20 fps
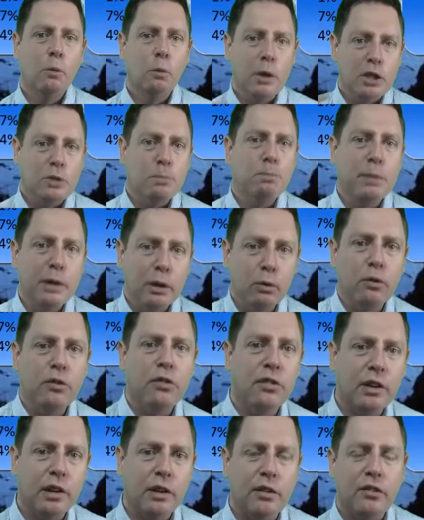which
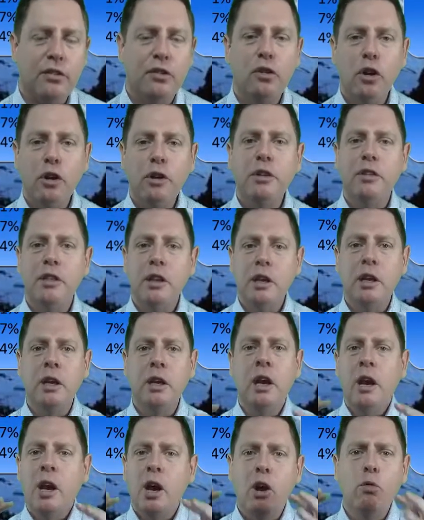builds this, not the
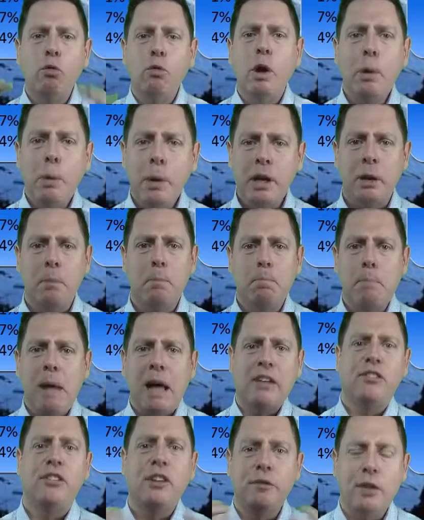heroic,
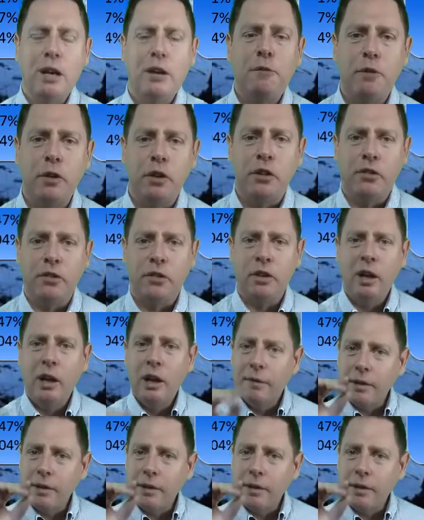massive efforts.